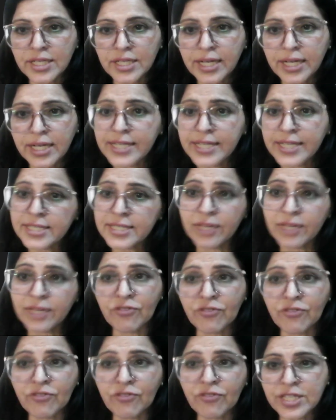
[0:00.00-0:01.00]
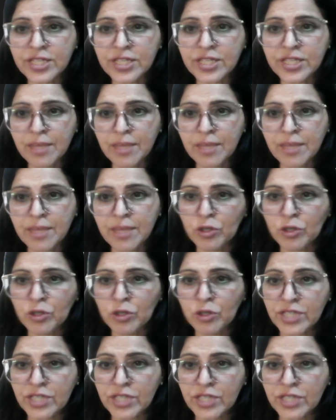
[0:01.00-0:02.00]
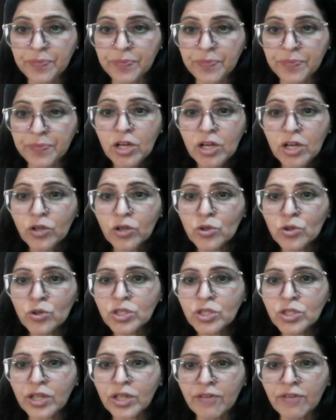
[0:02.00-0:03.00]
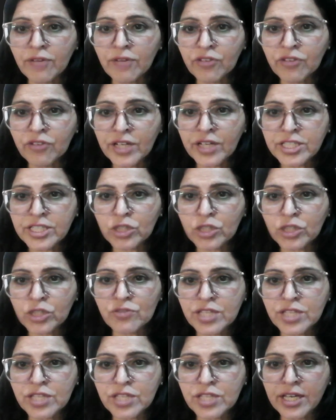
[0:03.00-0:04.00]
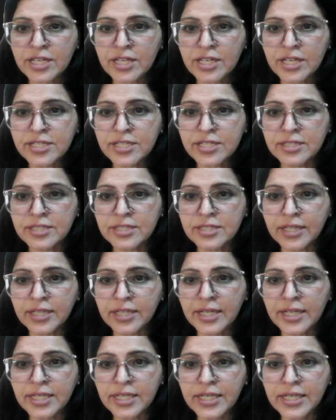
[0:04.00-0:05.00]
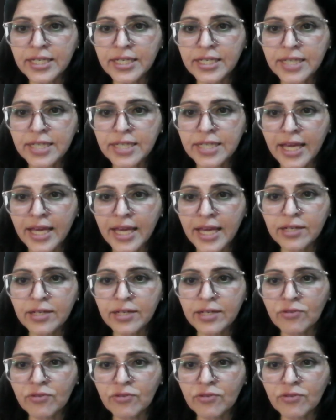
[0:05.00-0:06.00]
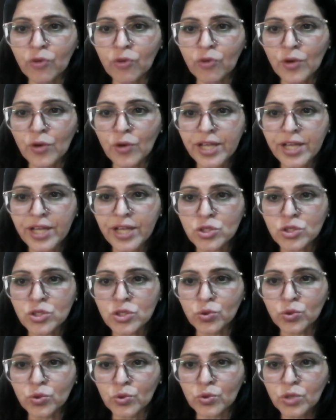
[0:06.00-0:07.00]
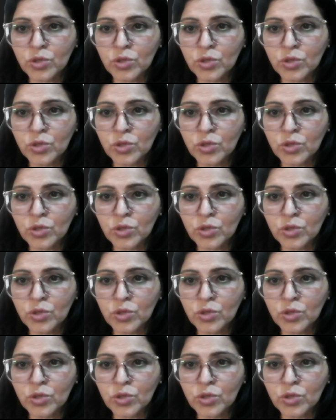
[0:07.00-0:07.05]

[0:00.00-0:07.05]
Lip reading: Let us take first the example of zinc. You know the configuration of zinc is 3d10 4s2.